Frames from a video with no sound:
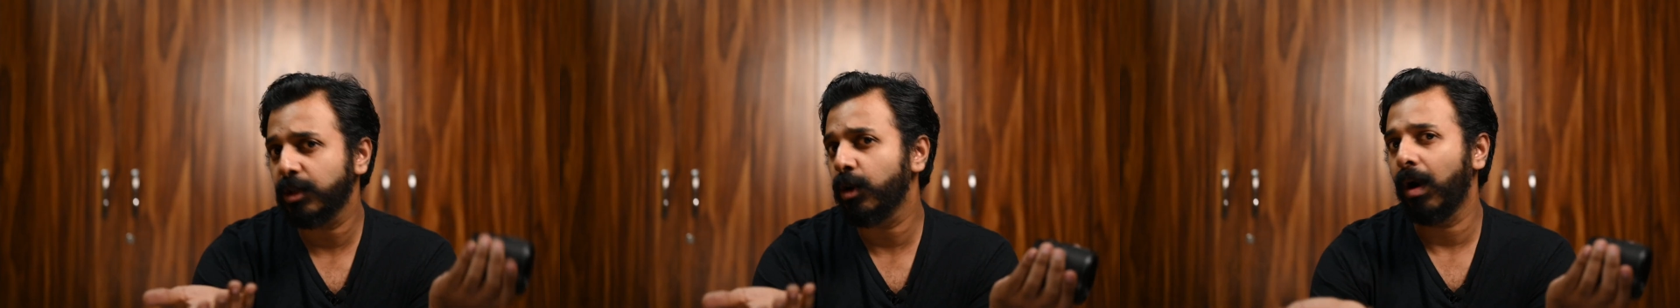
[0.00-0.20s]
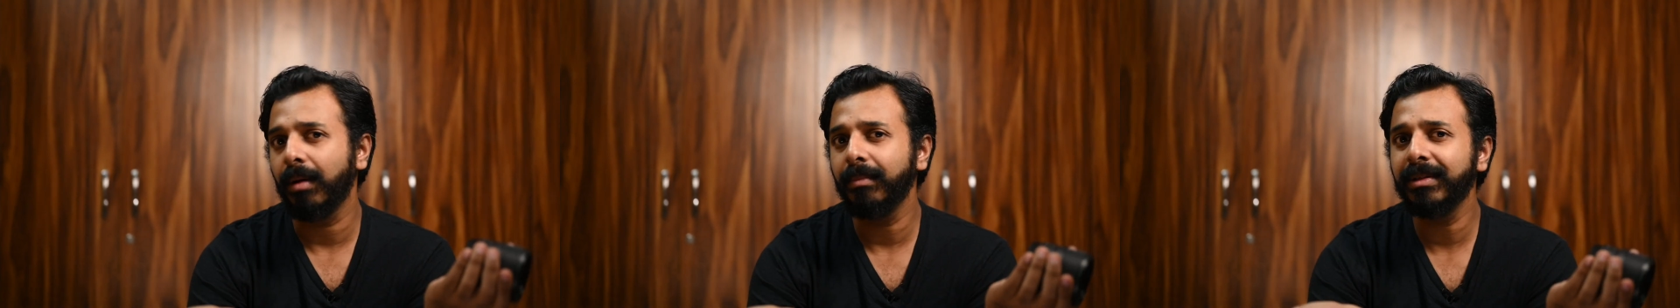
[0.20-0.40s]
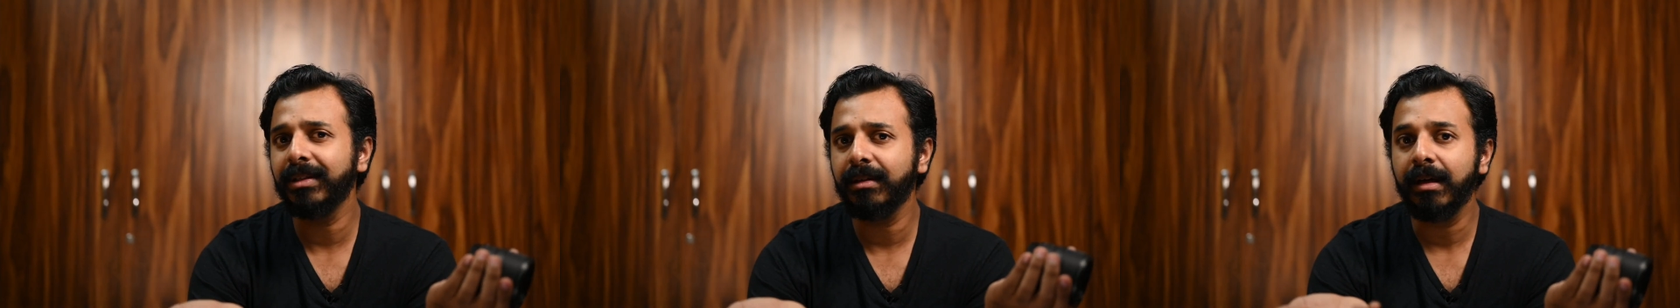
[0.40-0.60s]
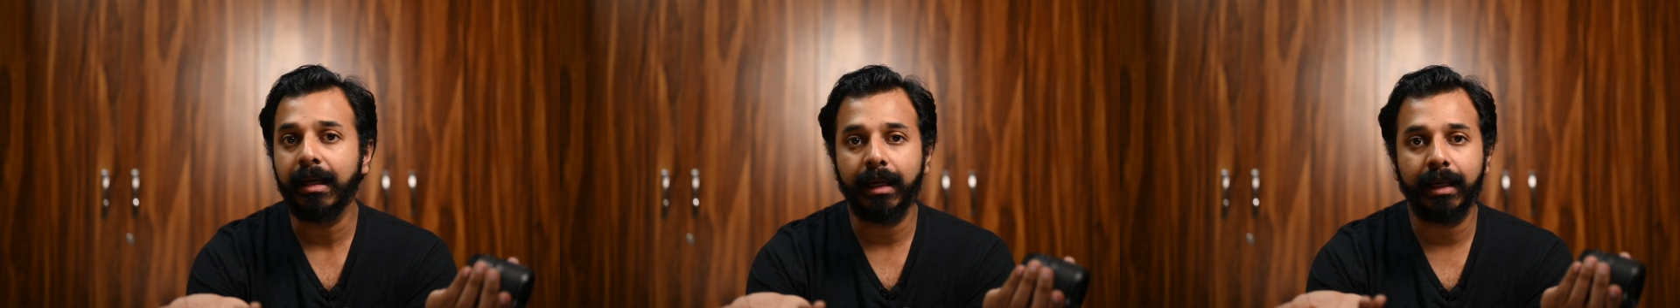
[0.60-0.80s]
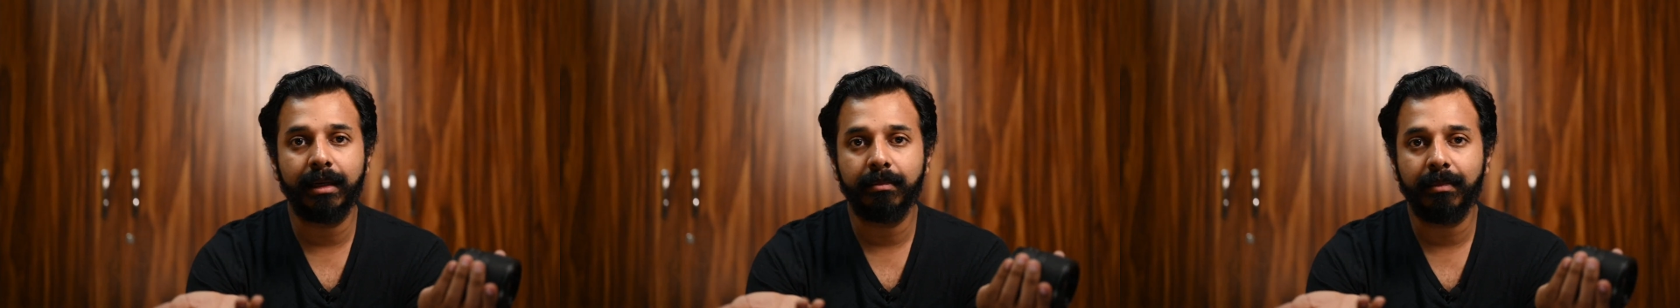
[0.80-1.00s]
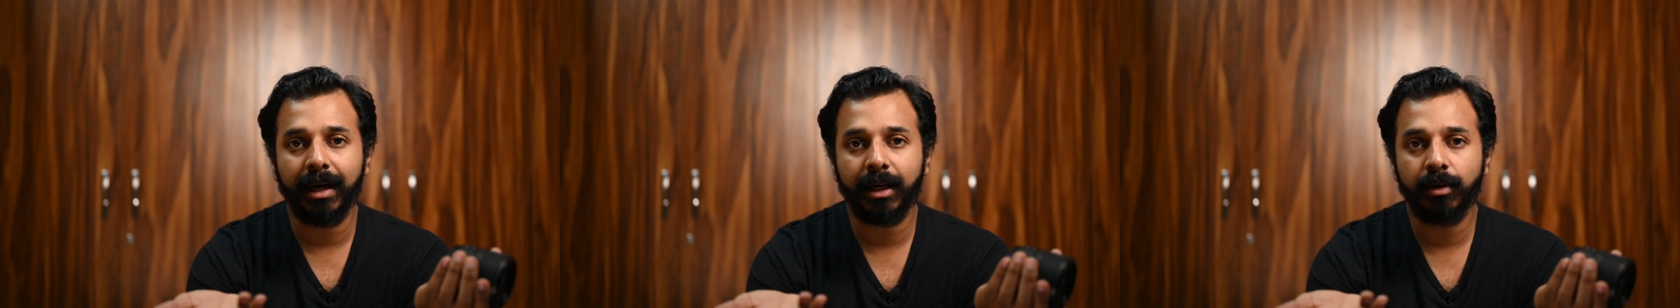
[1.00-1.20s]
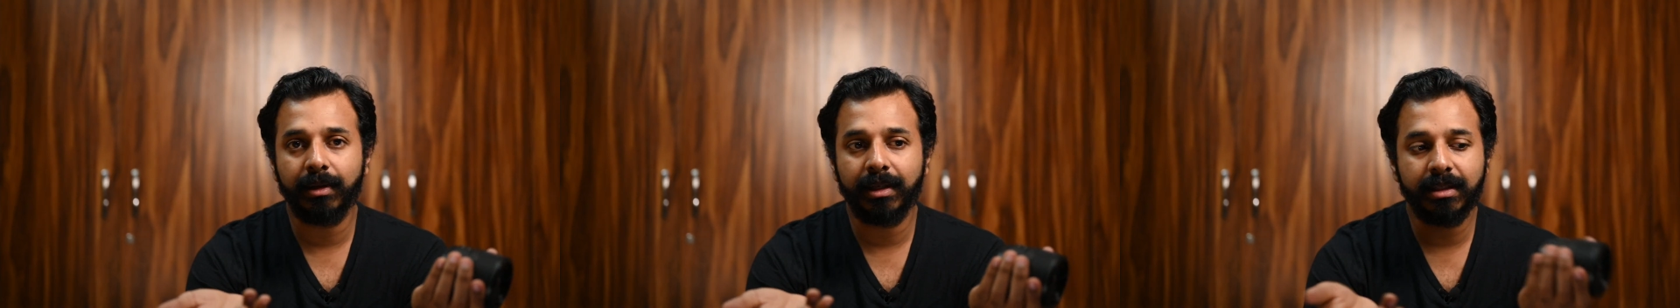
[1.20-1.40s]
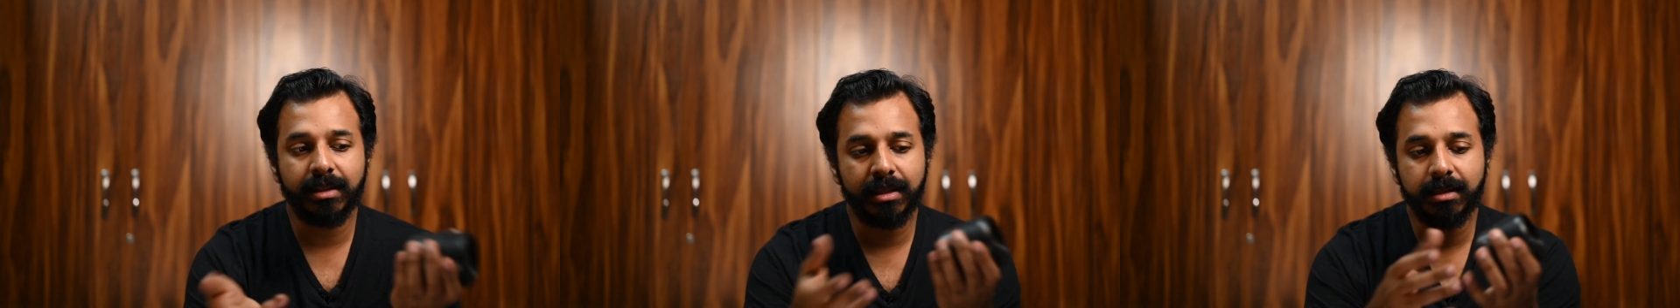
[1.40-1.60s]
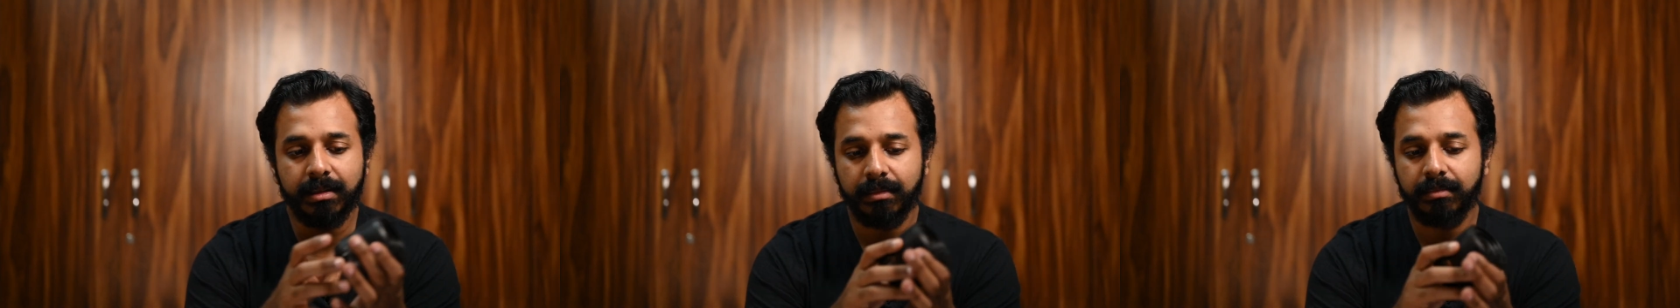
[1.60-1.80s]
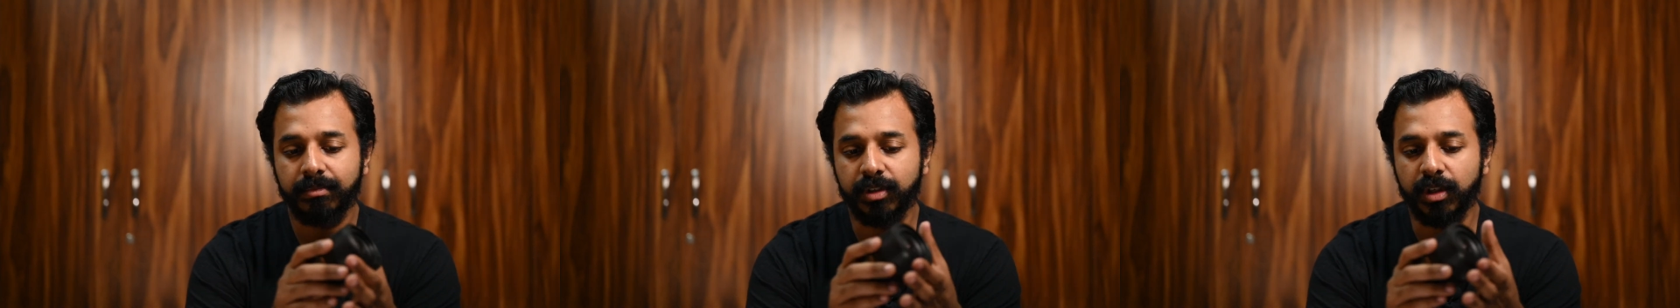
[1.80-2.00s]
common in macro lenses,
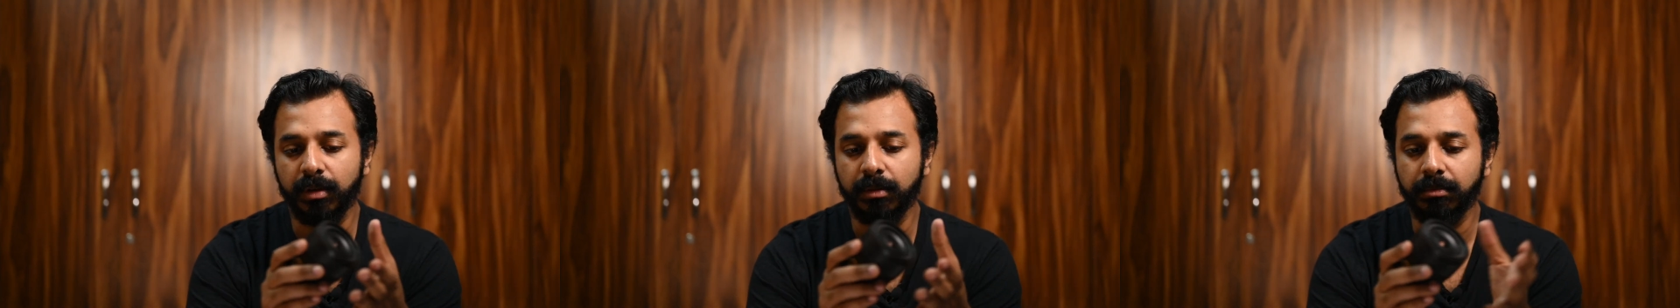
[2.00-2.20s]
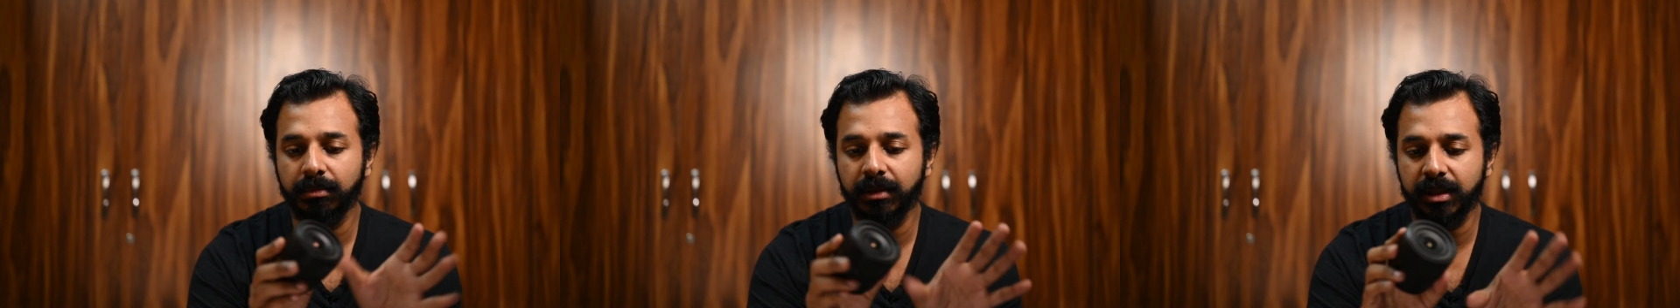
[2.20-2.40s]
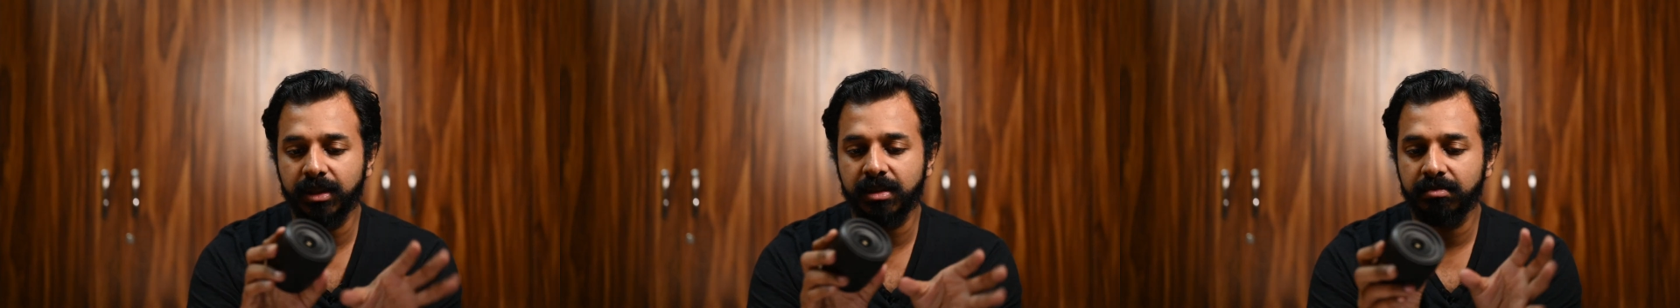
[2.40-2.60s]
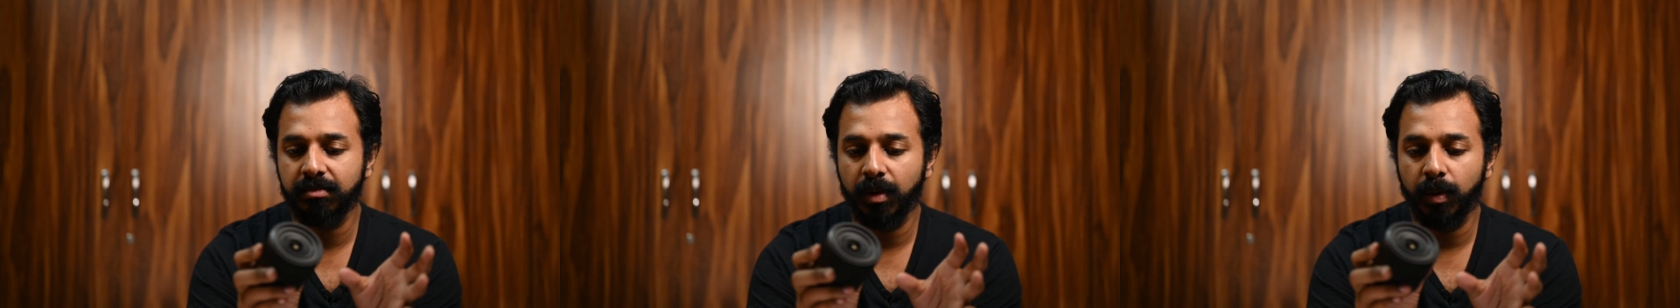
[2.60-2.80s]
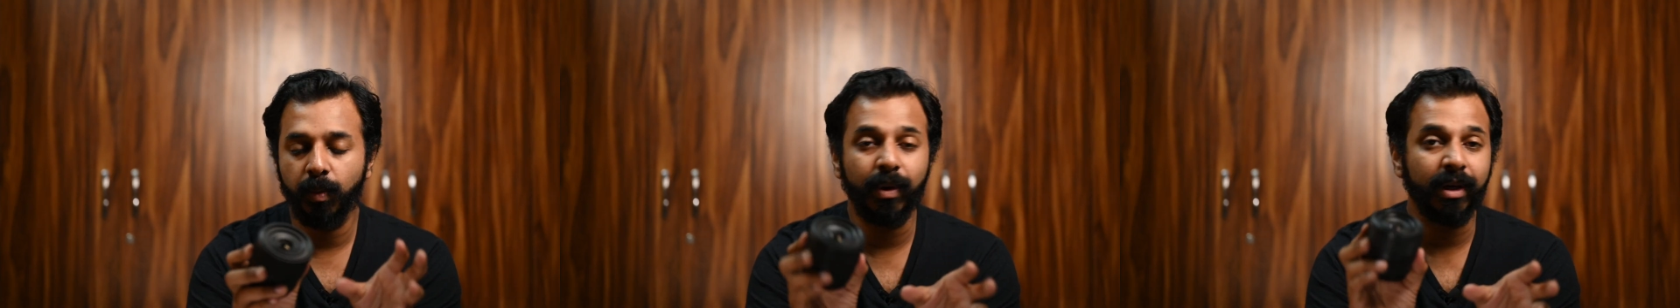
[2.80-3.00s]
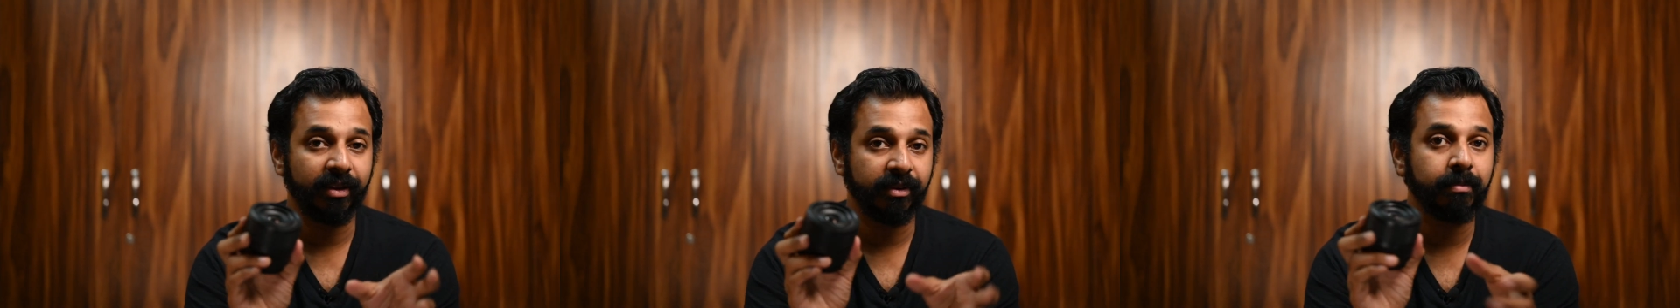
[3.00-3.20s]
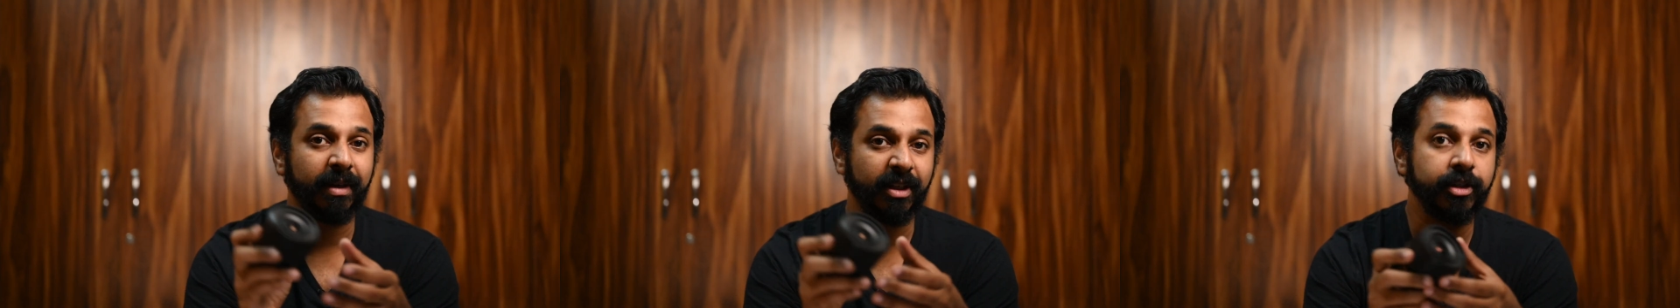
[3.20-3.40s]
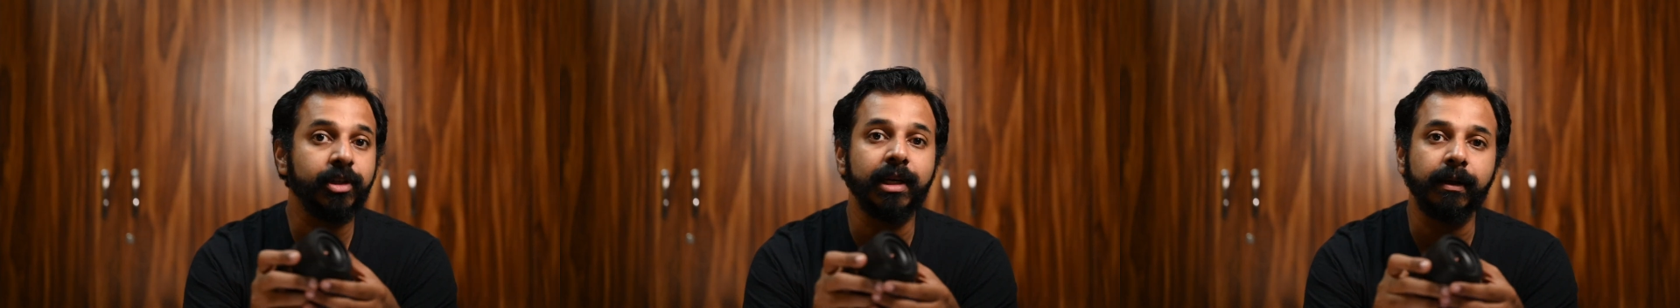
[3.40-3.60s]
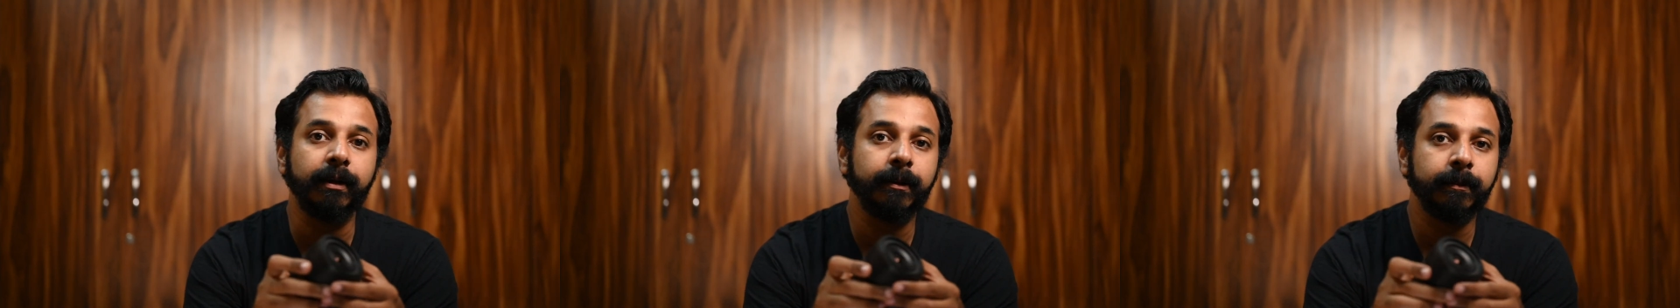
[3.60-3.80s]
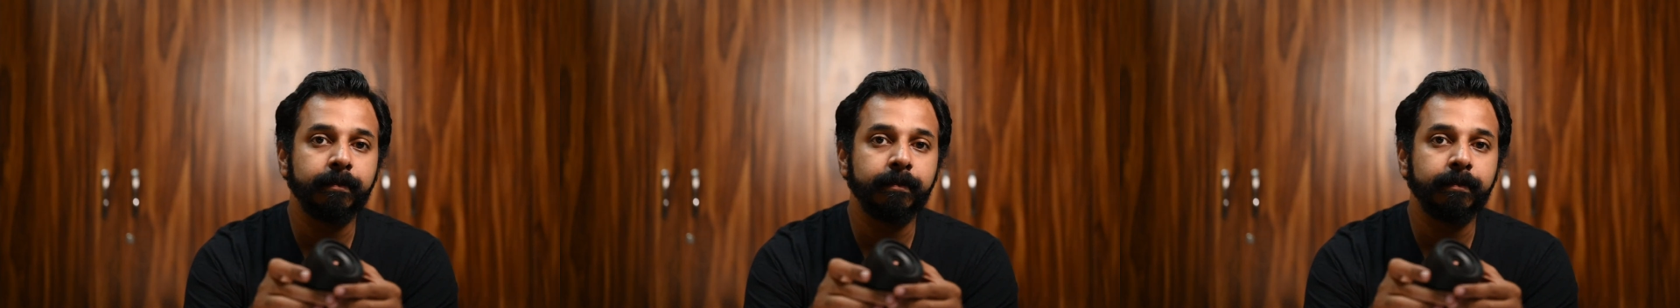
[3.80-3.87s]
so it's worth mentioning.